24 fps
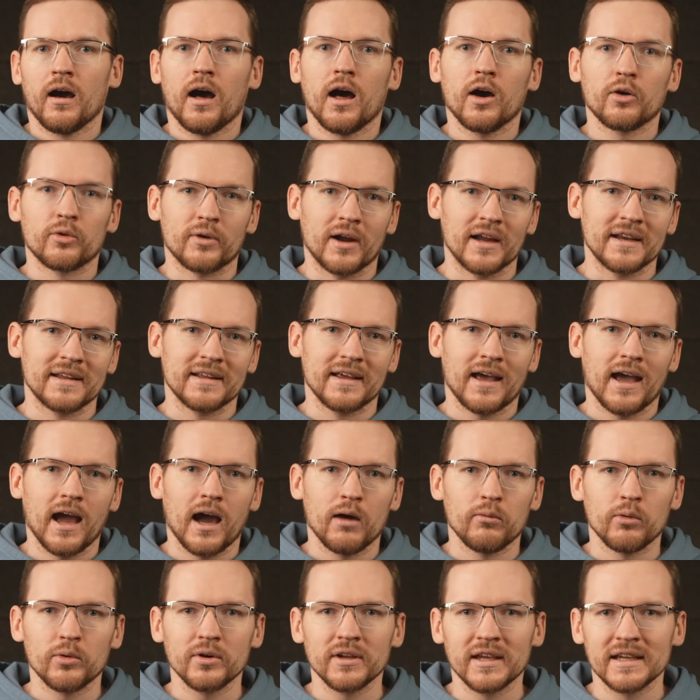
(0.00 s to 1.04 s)
Alright,
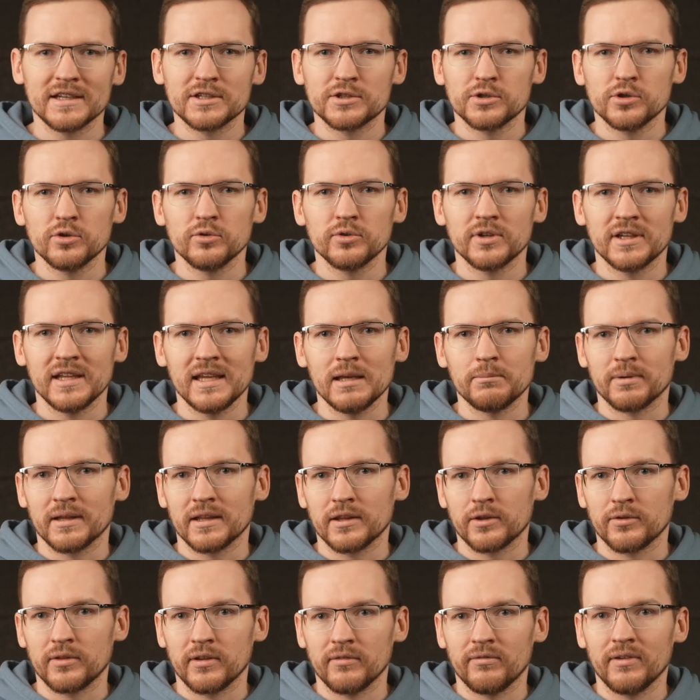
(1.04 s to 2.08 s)
I won't get too deep
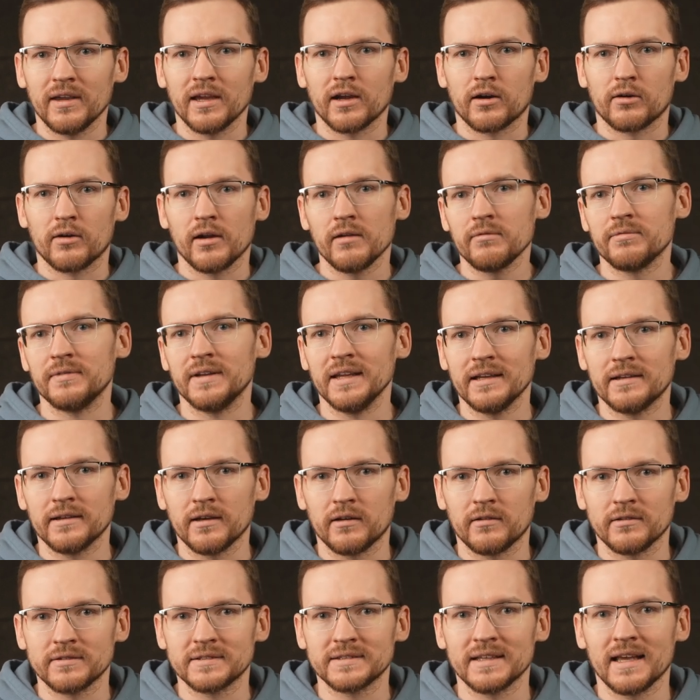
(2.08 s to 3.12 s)
into the VRF
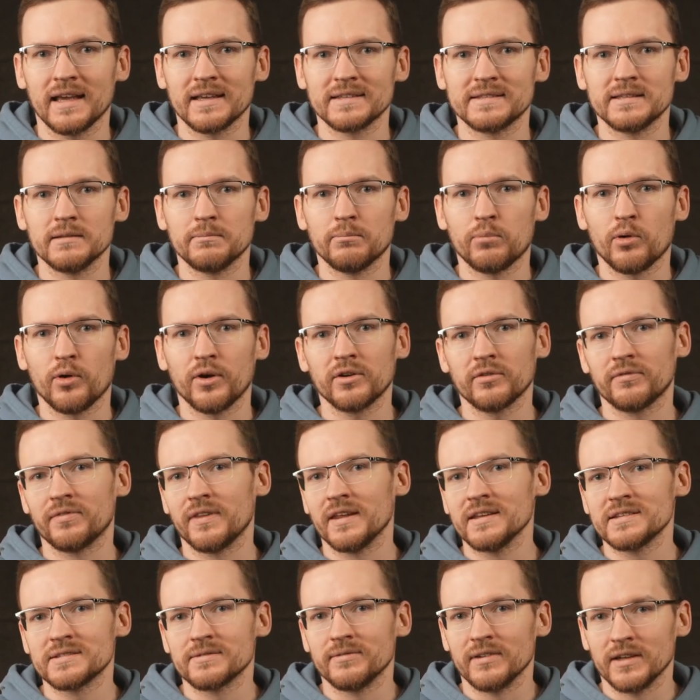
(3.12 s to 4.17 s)
details as the point of
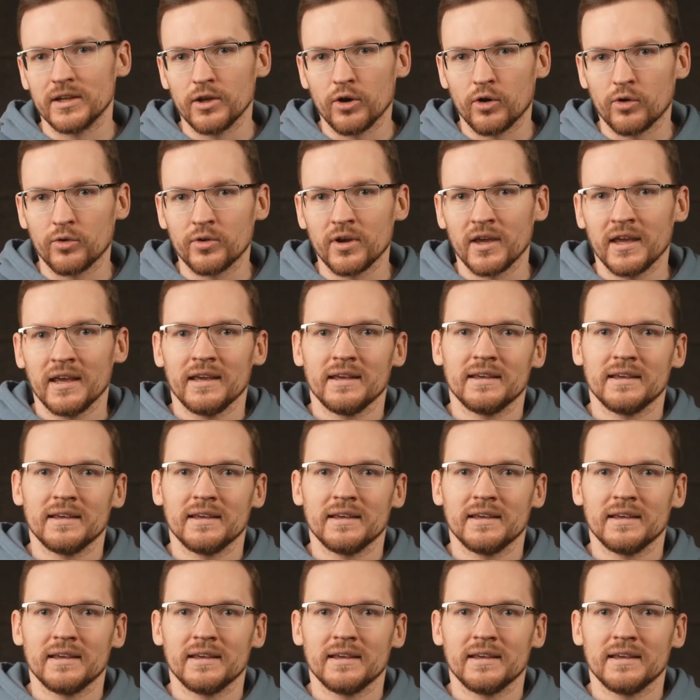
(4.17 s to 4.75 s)
this video